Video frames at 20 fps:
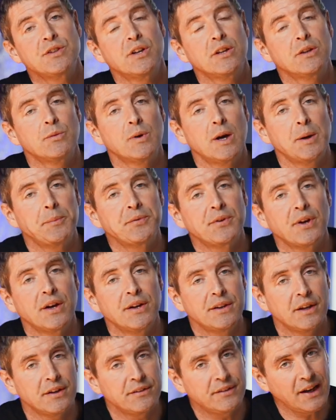on the website.
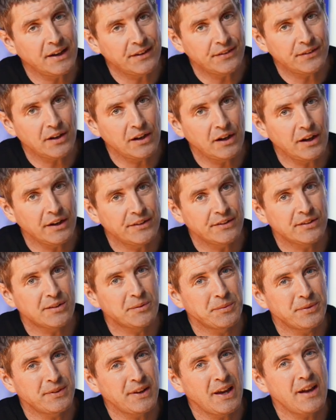They test their lights
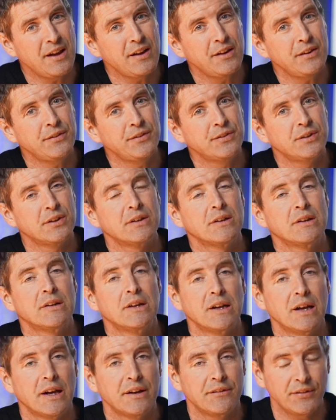themselves and
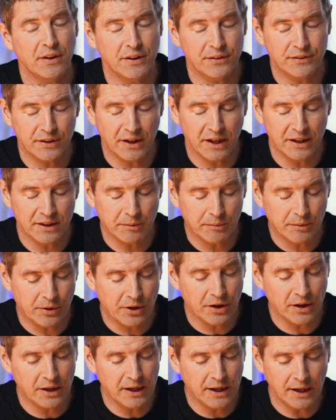investigate them
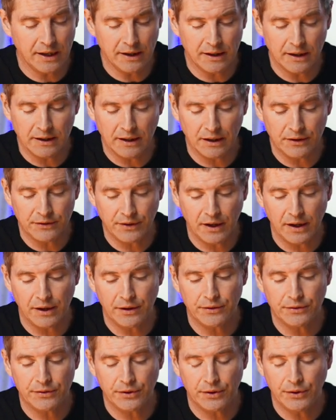thoroughly, anything they sell,
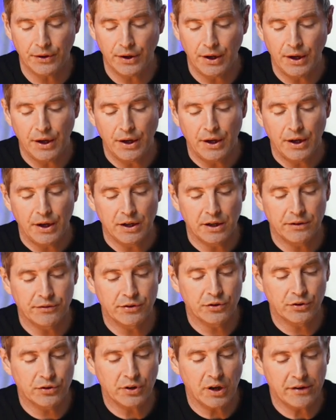so give you
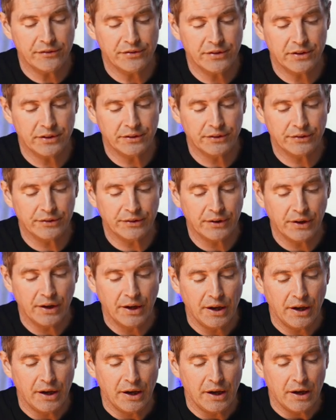good confidence.
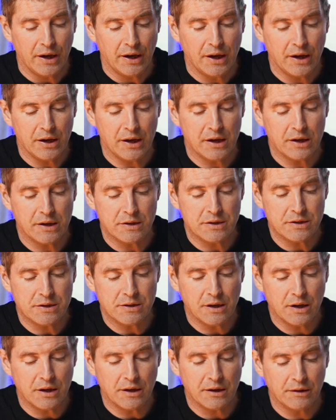And
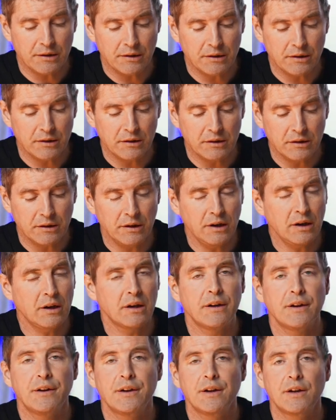yeah,
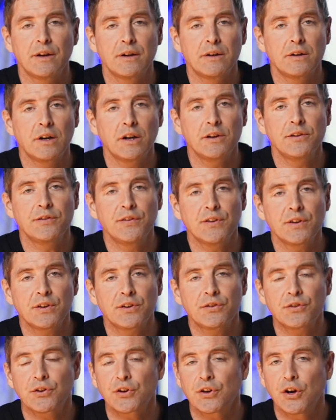nice
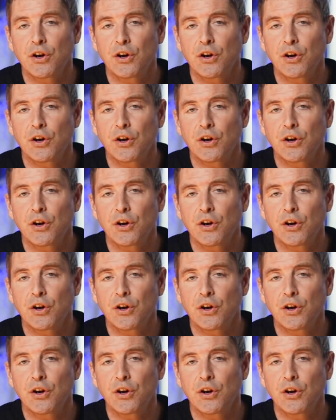fixture